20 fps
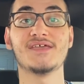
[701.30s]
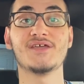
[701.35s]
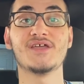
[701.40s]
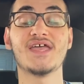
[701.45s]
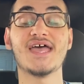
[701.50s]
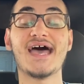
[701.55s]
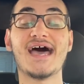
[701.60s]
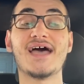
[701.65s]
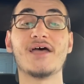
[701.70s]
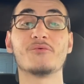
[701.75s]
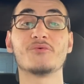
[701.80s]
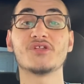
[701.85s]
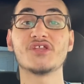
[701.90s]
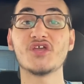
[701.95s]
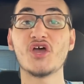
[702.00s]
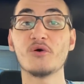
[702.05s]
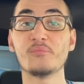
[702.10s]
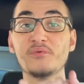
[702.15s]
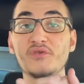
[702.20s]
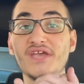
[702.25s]
I really
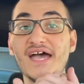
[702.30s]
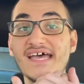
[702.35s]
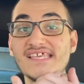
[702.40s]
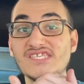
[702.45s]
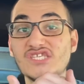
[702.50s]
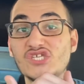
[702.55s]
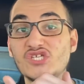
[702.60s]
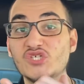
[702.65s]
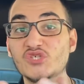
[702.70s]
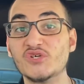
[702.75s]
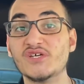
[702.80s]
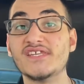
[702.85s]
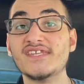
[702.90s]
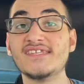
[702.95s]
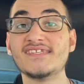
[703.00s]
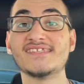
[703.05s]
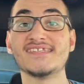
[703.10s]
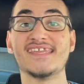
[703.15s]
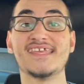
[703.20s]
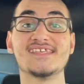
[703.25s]
hope you guys enjoyed
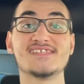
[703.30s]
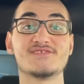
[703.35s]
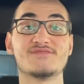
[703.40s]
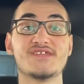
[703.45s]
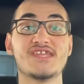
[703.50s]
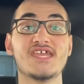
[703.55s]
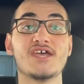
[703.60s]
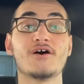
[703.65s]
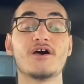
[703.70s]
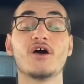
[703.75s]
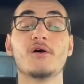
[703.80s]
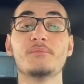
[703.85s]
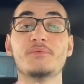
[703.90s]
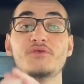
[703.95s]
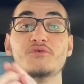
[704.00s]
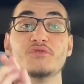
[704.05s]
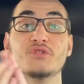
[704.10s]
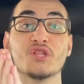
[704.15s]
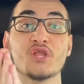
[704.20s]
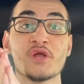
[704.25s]
today's video. I hope
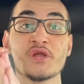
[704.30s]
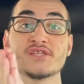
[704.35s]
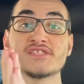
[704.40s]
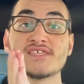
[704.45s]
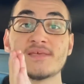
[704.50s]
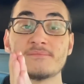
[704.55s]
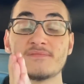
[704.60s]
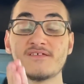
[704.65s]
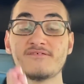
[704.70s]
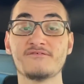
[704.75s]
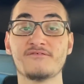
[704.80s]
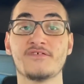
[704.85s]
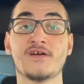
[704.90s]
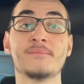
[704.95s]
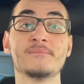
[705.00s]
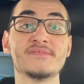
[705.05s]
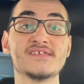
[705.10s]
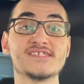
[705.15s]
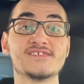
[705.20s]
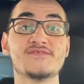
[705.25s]
you learned something
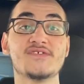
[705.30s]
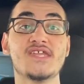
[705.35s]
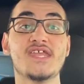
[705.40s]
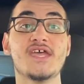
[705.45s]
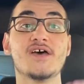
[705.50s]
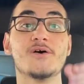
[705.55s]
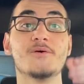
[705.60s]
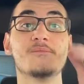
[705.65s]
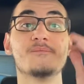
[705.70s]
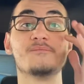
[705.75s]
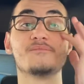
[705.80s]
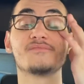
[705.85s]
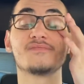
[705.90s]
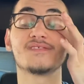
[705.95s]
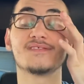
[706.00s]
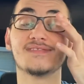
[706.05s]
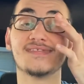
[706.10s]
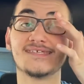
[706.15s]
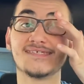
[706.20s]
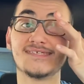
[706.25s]
from this video.
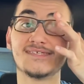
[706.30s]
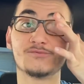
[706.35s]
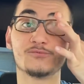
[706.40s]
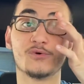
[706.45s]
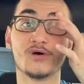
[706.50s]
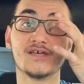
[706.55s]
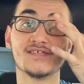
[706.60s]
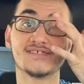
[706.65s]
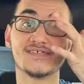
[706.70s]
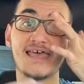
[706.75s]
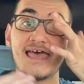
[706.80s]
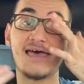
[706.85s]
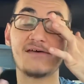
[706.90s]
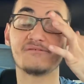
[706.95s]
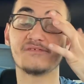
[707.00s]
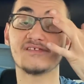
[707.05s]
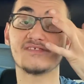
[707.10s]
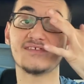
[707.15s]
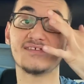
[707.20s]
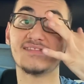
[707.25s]
This was
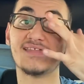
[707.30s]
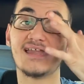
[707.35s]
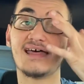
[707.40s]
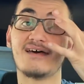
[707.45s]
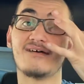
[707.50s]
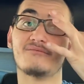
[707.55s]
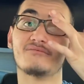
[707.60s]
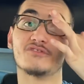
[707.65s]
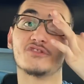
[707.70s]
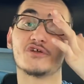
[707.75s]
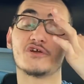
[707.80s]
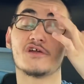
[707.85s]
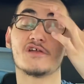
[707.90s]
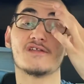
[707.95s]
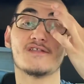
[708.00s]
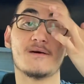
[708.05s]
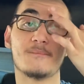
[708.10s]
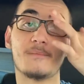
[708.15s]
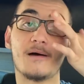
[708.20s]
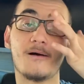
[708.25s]
everything that I've
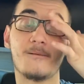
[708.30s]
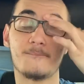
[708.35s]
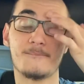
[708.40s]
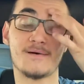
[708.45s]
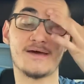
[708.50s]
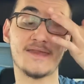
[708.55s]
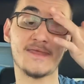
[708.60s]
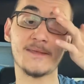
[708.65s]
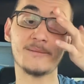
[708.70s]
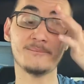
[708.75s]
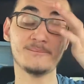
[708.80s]
learned about money.